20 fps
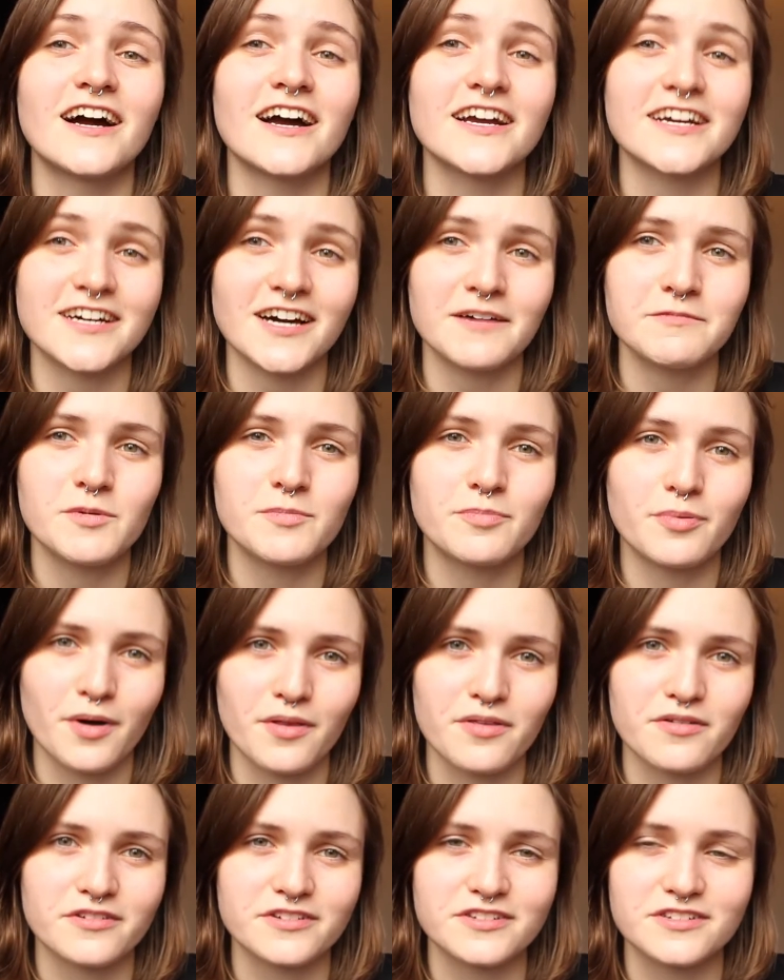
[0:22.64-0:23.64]
I can't be
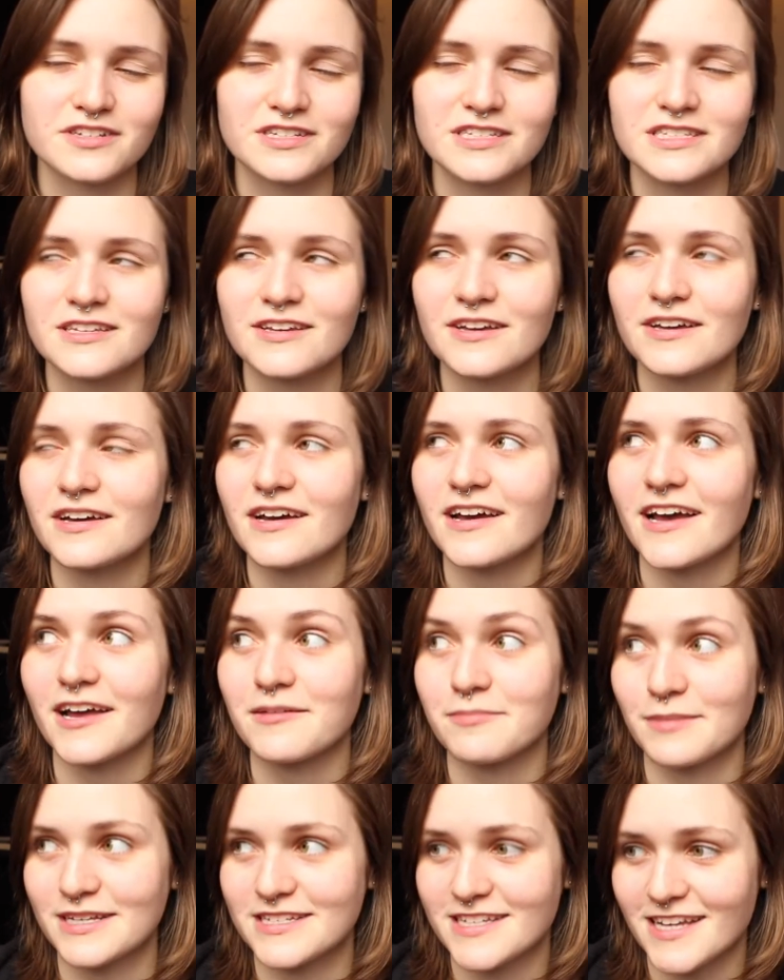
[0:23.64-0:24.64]
bothered to sit
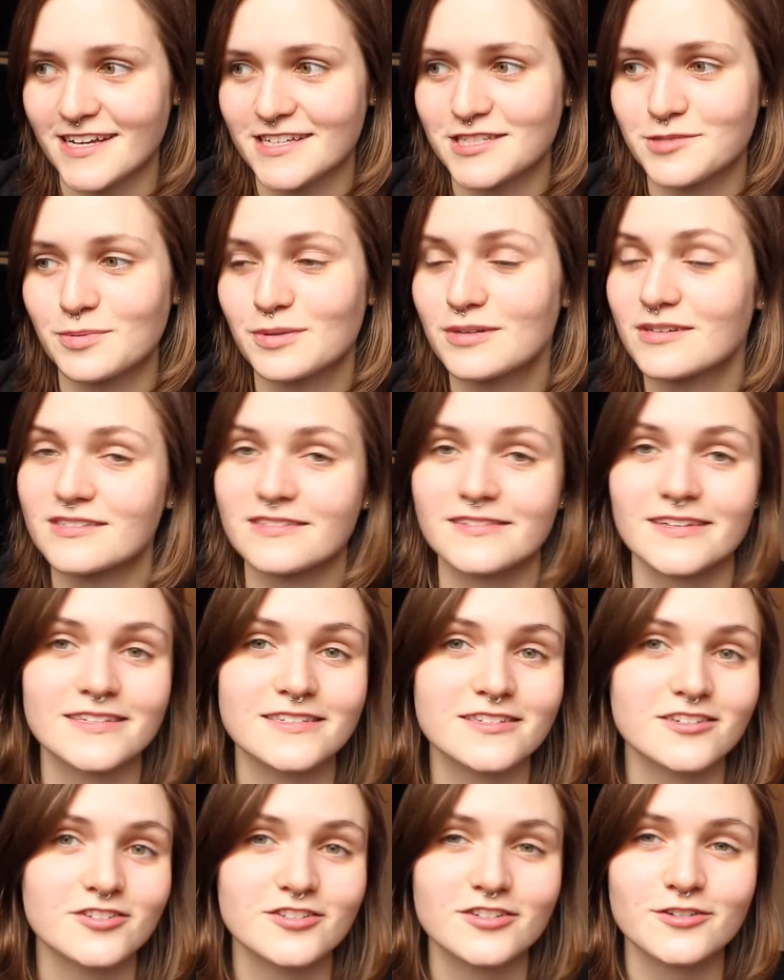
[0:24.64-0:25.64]
at my desk because
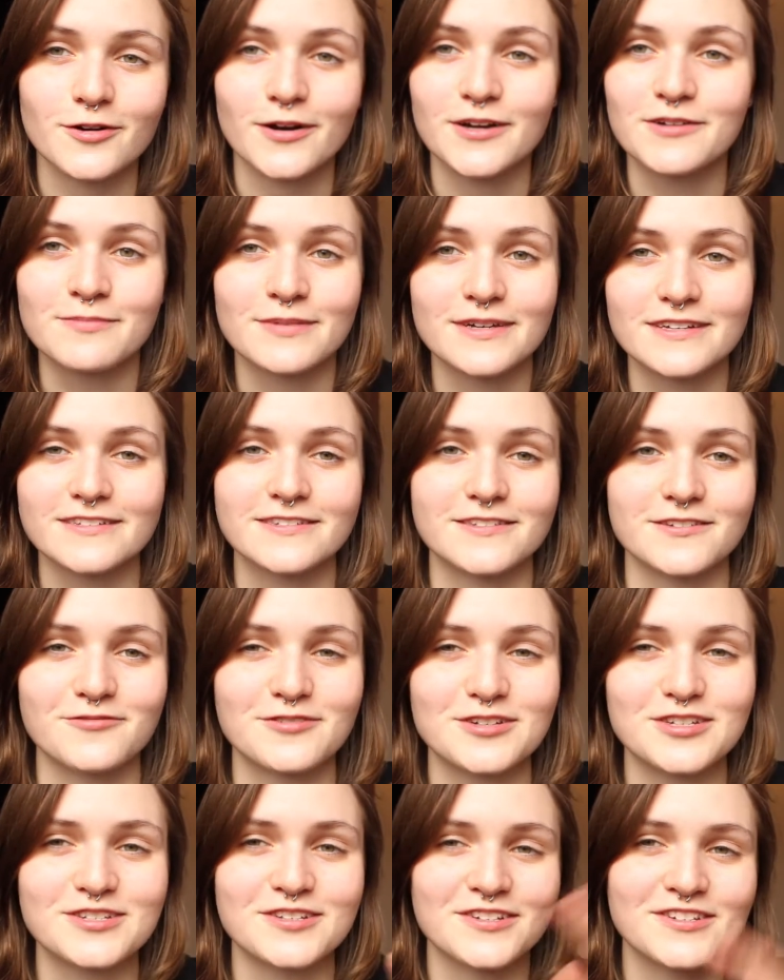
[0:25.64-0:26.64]
that's just quite a mess, so
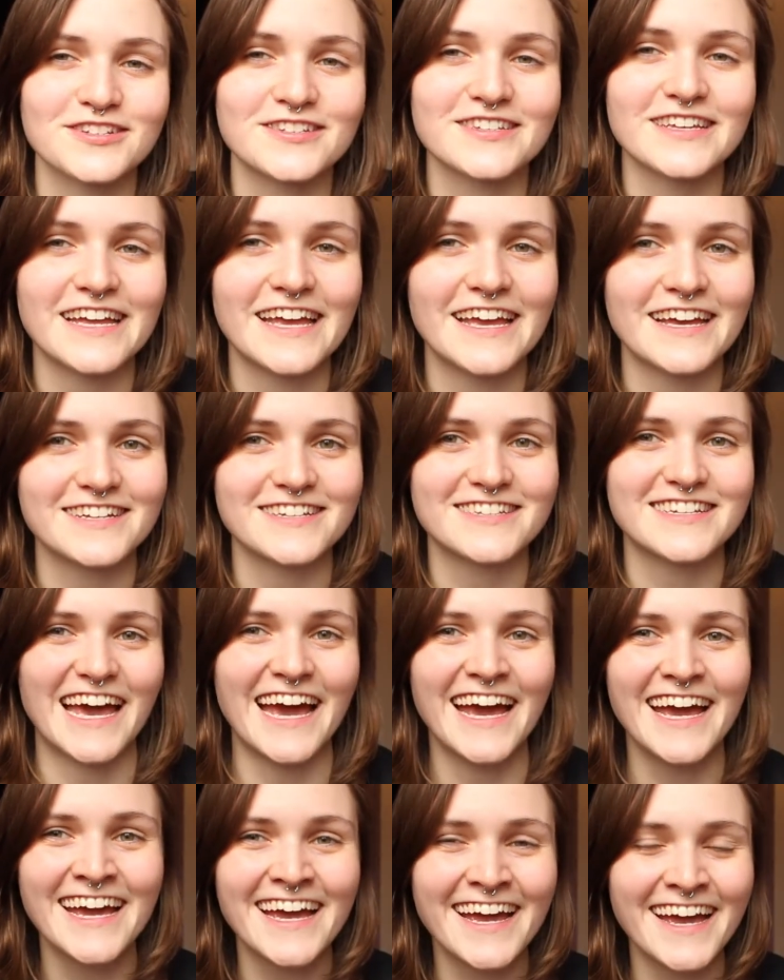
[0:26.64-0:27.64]
we're just gonna sit here
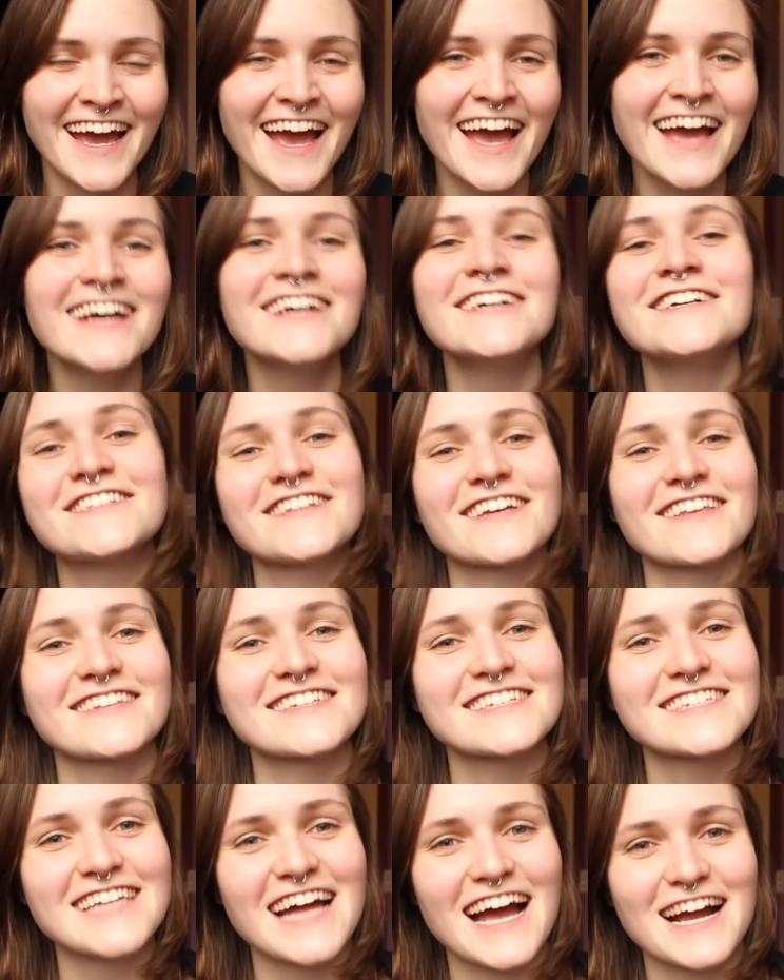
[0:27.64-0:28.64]
today. So
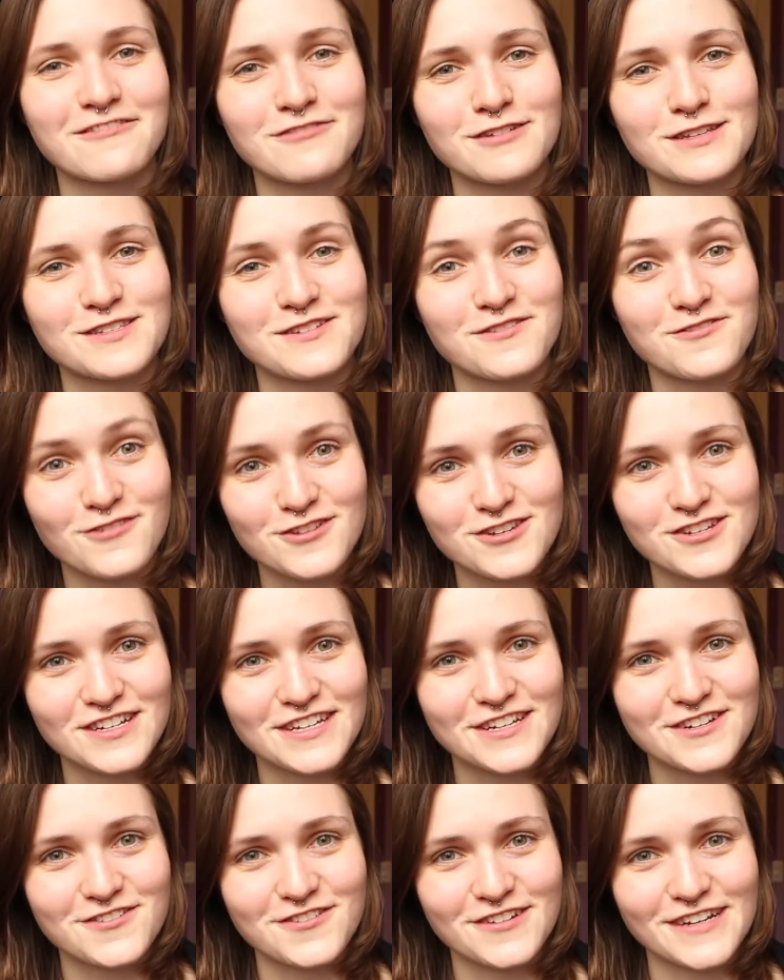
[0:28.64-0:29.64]
this tag was
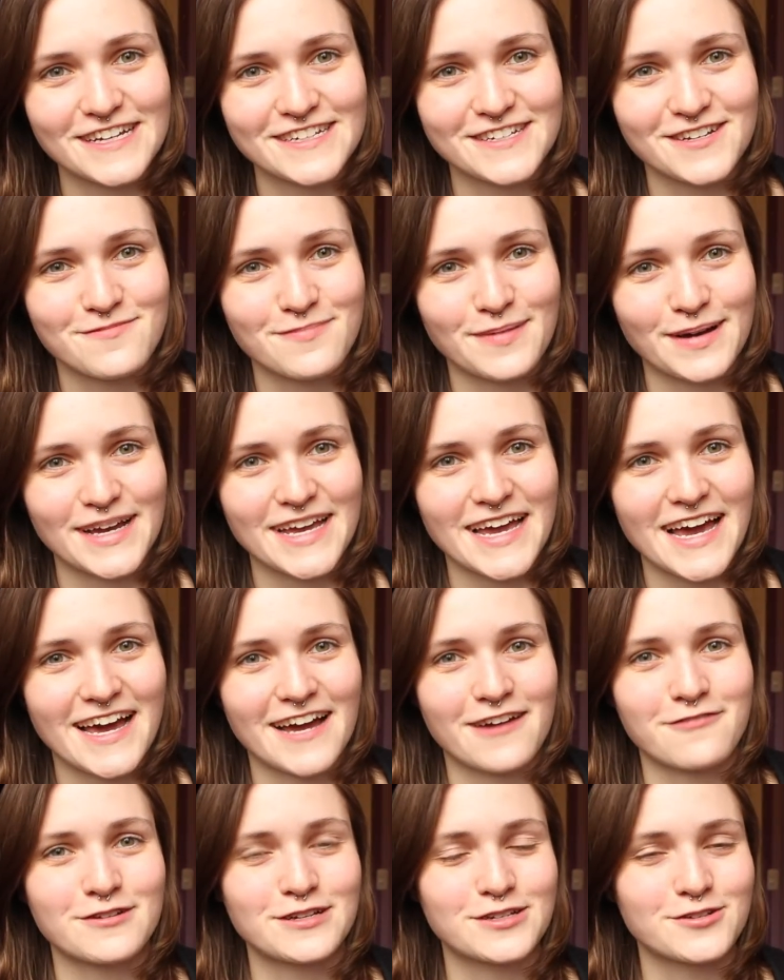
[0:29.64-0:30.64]
originally created by
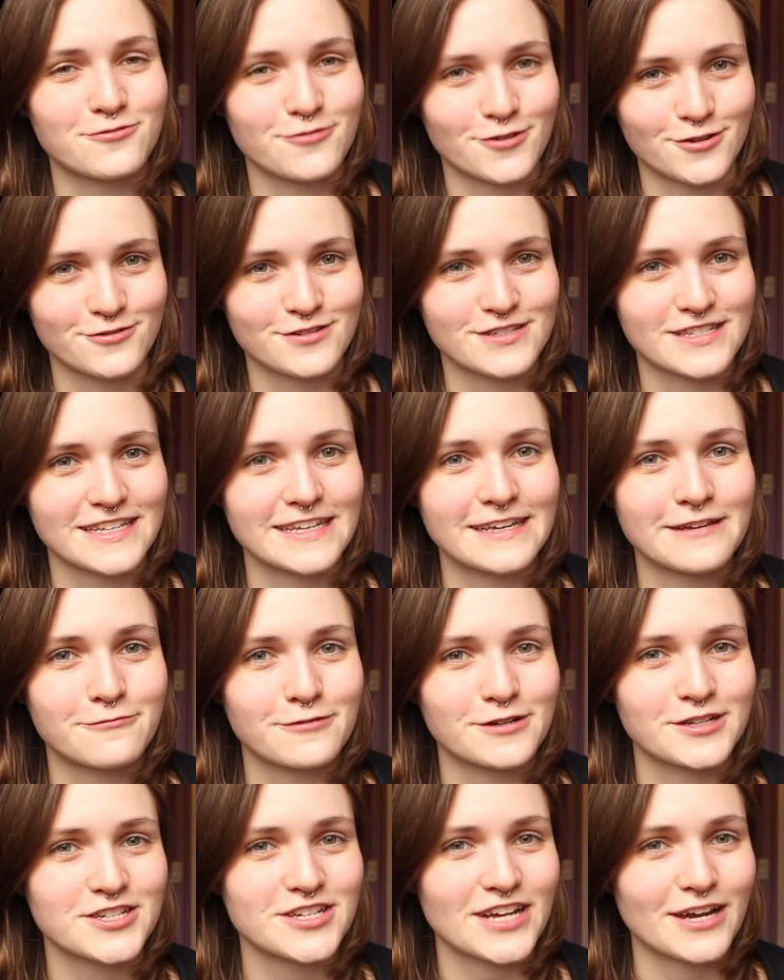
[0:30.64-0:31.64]
Harriet Rosie,
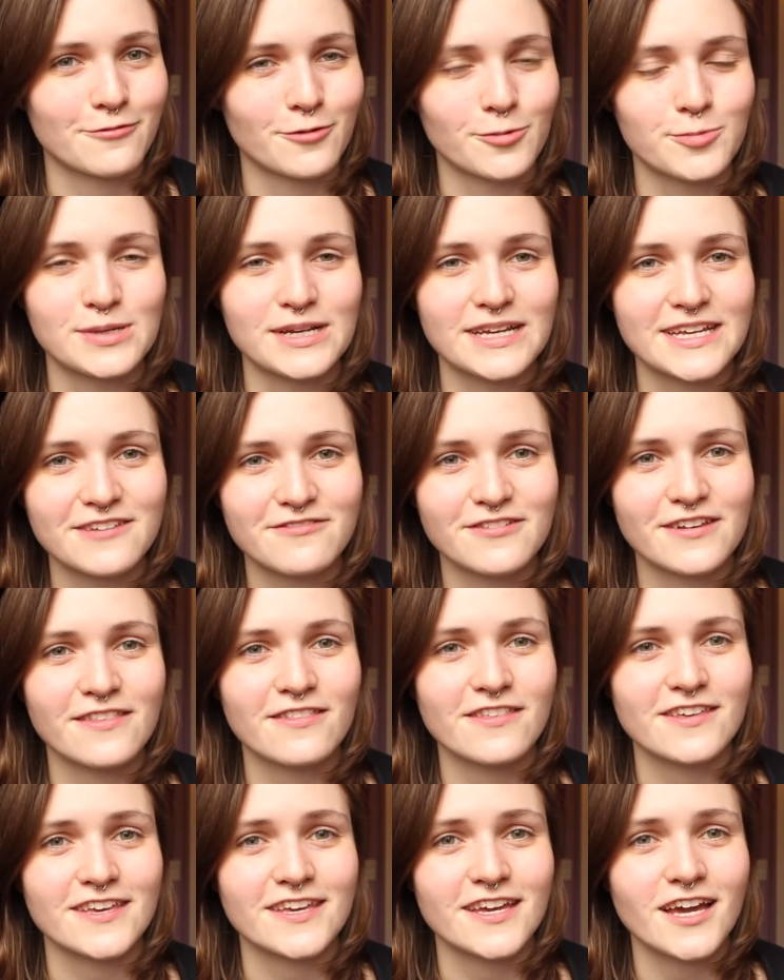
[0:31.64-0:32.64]
which I will be leaving
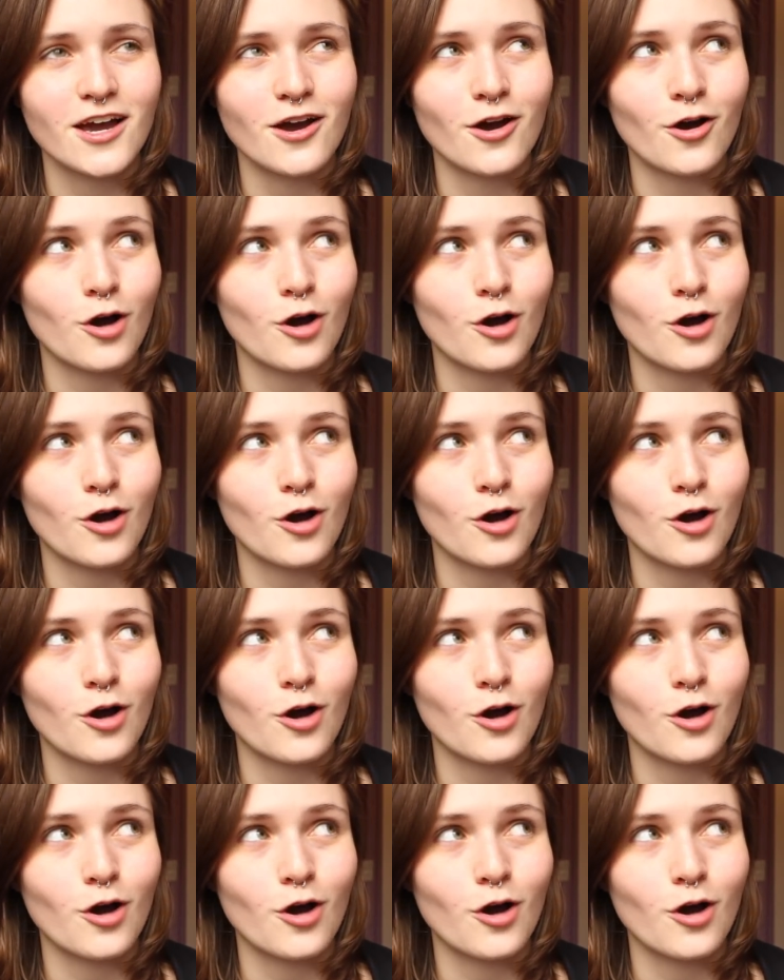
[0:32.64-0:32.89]
the